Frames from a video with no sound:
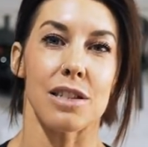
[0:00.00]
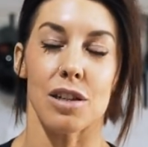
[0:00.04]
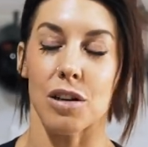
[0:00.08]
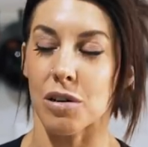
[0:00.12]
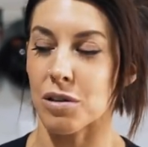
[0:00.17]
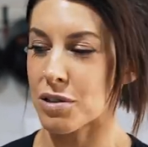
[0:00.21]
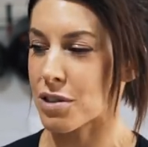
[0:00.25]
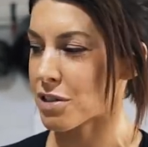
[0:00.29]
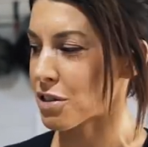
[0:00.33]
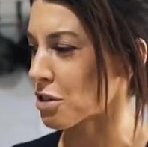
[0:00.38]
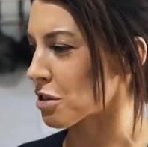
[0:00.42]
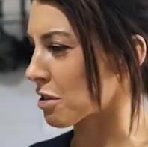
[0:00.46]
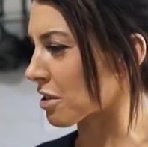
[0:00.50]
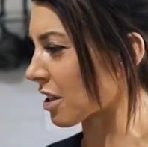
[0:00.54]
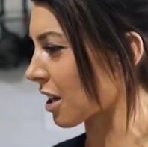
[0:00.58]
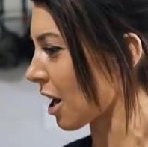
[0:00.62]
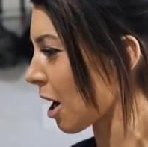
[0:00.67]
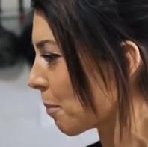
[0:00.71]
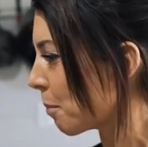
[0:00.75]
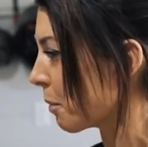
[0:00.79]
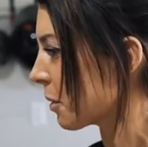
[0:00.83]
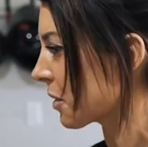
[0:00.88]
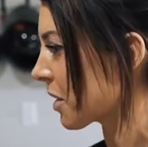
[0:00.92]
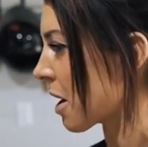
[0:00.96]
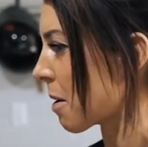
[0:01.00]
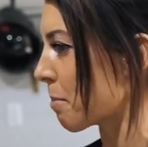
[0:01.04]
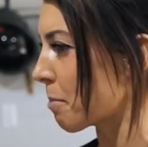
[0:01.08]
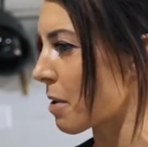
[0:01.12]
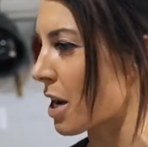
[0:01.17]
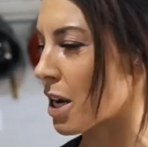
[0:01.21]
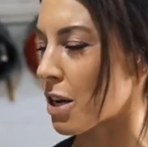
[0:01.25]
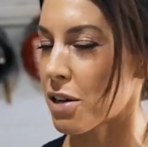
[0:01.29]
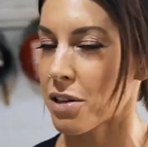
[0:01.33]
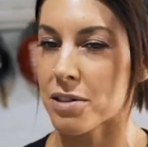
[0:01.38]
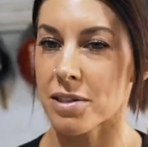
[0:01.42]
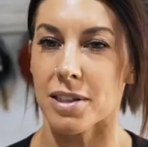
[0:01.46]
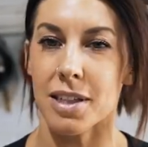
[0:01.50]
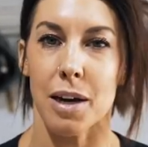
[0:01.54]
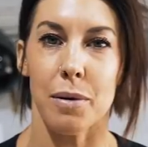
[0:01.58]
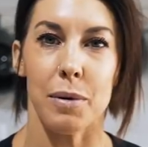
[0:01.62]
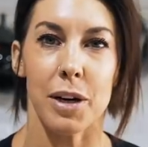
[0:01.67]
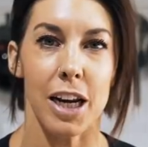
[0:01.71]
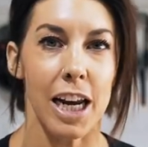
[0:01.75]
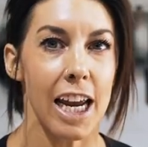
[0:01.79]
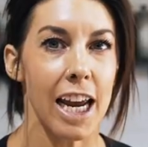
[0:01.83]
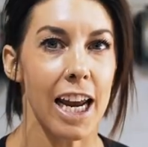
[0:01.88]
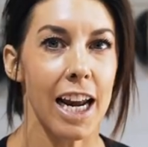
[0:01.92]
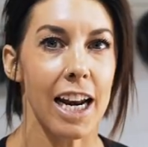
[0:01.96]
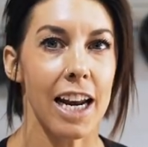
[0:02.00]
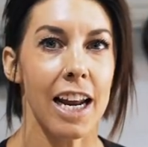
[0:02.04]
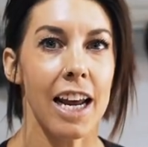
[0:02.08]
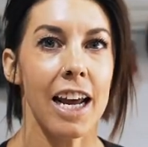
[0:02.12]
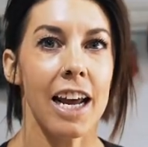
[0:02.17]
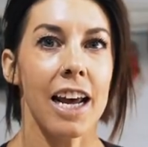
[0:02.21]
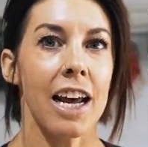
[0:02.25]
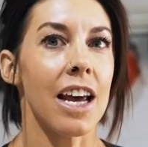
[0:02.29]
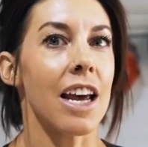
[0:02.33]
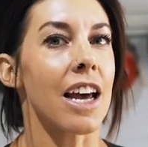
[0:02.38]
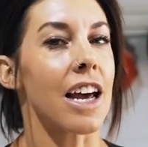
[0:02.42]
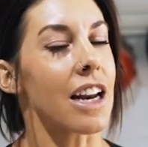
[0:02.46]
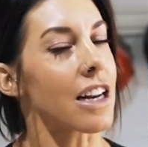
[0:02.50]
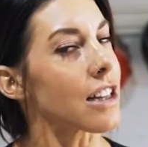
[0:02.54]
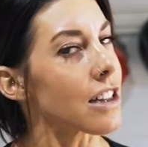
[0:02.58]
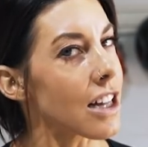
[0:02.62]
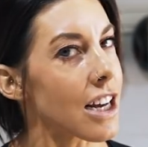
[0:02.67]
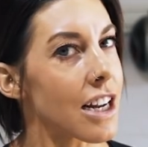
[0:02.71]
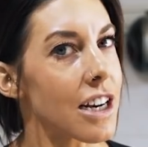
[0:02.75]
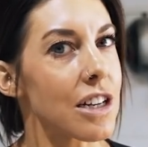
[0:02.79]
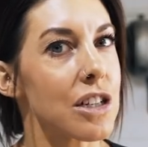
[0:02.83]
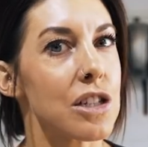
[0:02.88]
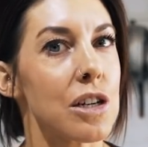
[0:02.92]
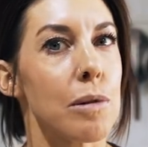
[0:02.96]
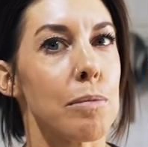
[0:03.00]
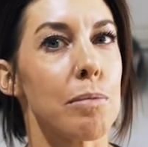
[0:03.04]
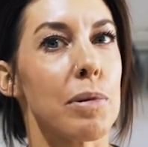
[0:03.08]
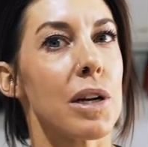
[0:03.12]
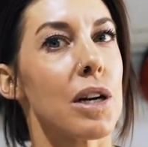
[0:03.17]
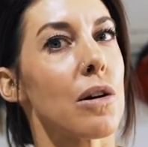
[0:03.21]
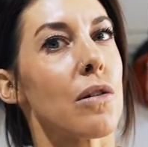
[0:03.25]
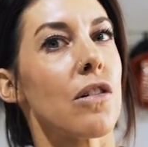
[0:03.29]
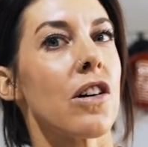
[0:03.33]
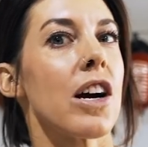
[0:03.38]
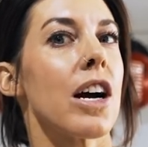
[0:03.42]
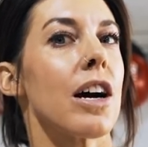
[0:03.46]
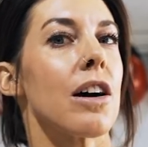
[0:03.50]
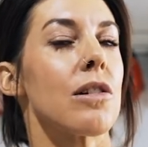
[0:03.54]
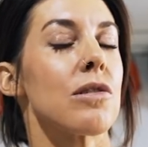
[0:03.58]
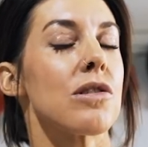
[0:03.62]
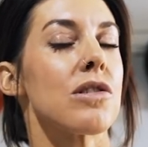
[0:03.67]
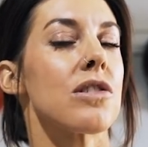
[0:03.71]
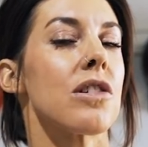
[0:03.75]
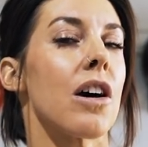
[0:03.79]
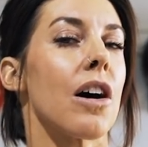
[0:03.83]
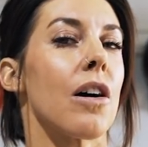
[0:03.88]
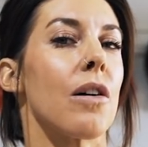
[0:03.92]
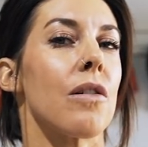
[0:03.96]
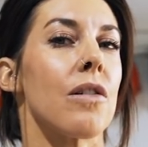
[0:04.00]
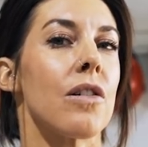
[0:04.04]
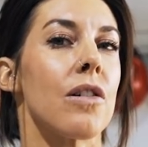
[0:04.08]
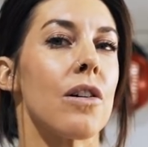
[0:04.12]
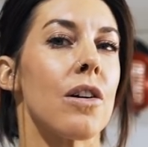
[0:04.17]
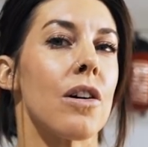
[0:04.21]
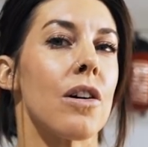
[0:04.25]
So it's just a couple dumbbells that we need and a lot of jumping around. So